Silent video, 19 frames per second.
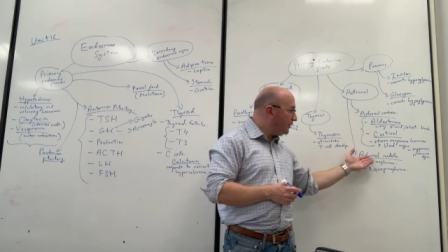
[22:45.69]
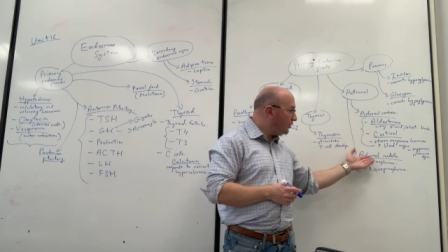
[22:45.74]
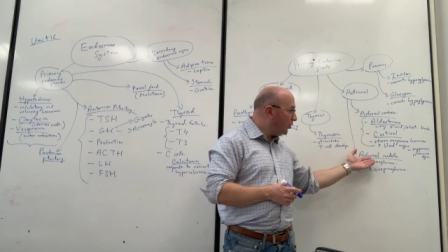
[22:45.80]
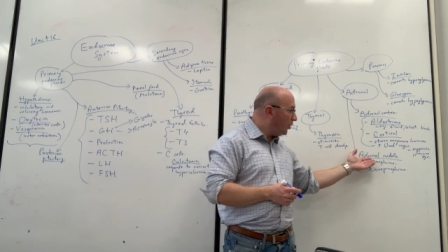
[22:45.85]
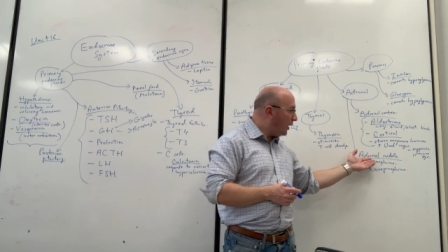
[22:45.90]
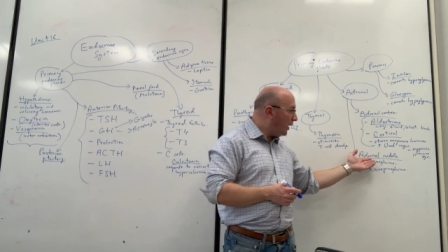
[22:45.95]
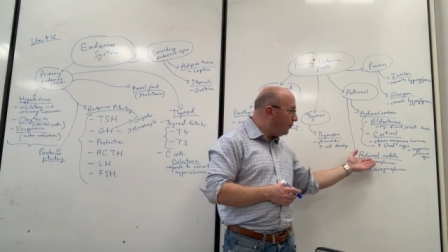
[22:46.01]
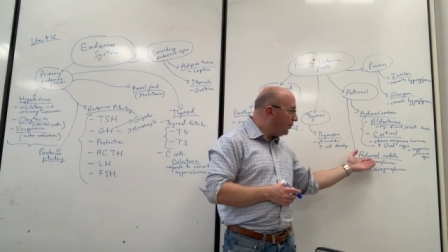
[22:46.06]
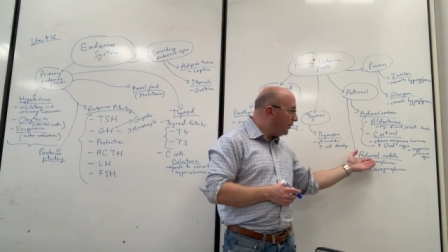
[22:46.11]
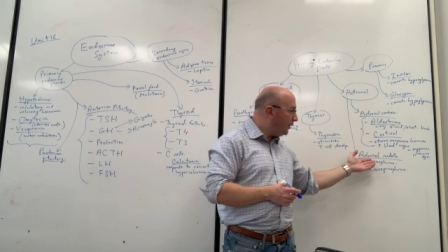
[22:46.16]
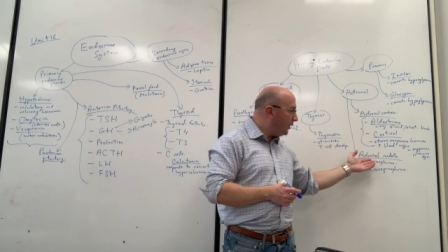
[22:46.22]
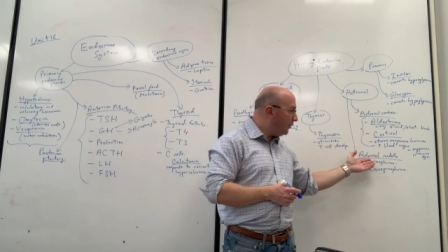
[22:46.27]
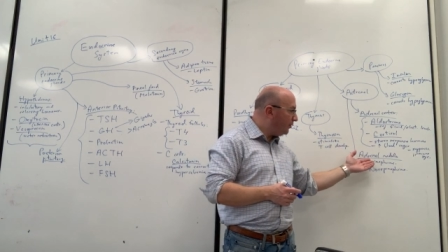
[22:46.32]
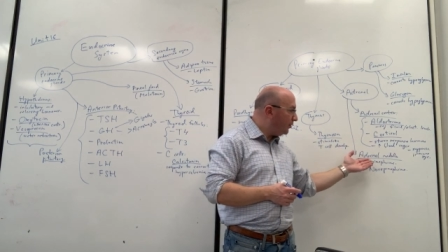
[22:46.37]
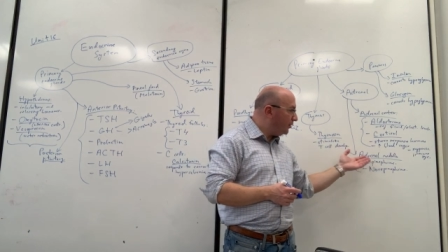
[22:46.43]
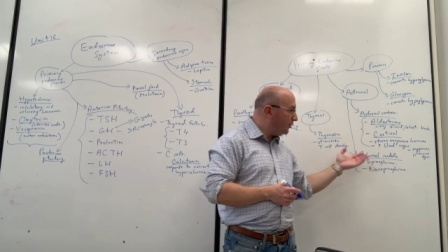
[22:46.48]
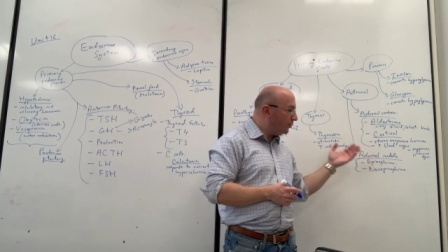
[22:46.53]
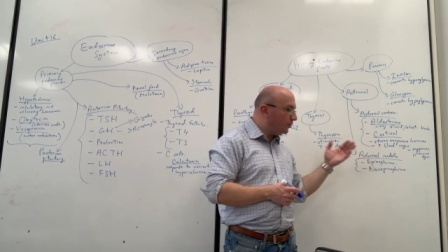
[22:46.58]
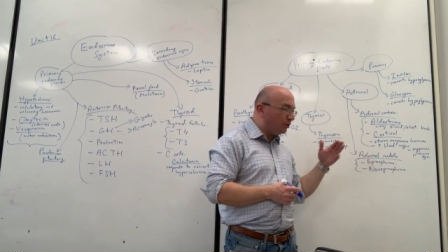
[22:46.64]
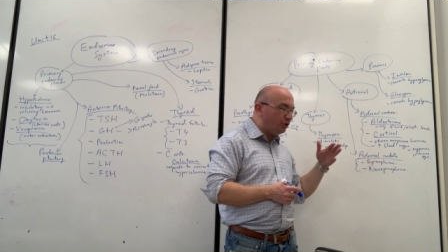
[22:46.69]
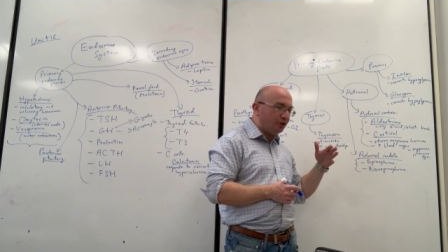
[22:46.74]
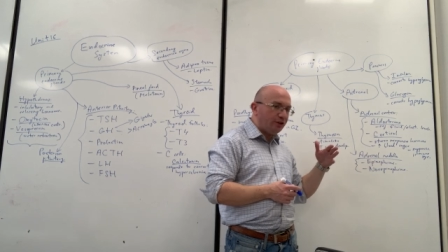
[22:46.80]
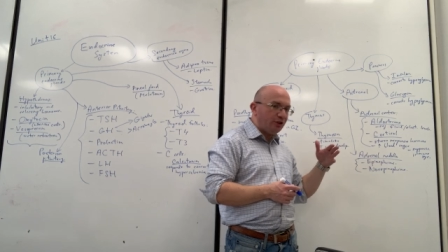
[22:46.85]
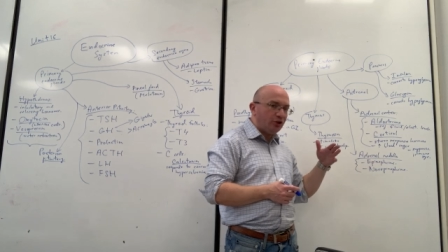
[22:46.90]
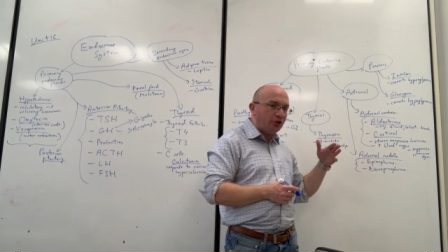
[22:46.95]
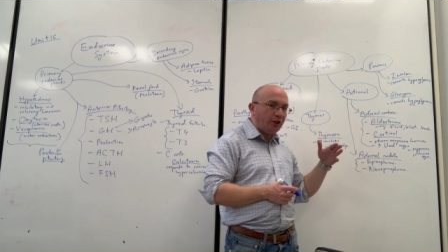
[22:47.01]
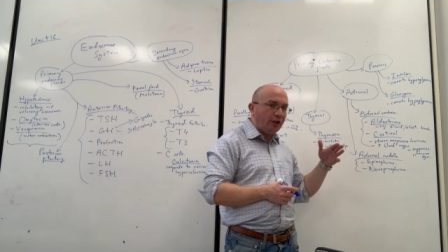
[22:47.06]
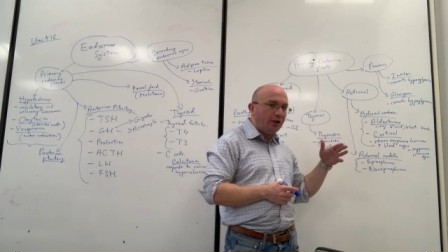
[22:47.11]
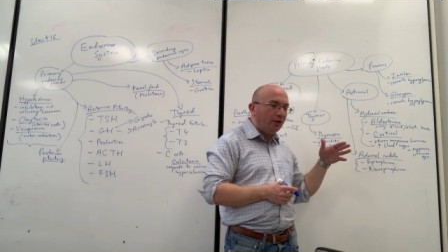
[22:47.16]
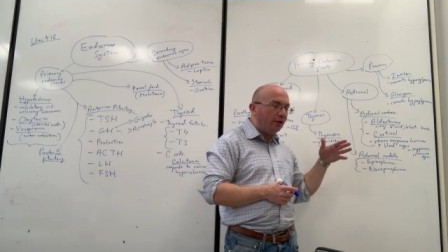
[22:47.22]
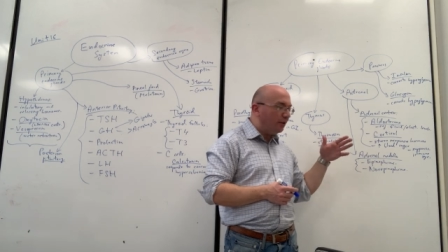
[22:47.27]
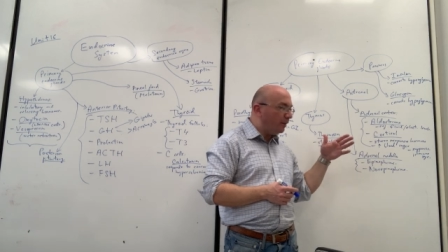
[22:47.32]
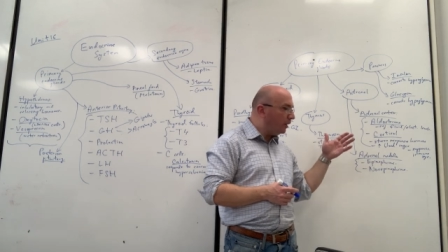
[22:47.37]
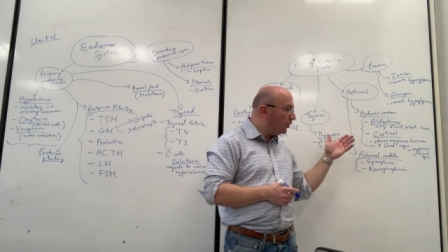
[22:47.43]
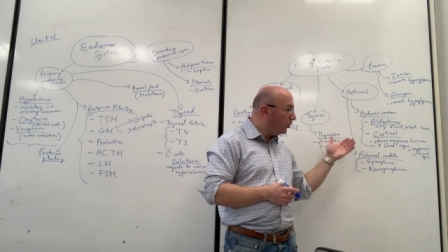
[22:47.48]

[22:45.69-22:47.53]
So epinephrine, which is adrenaline,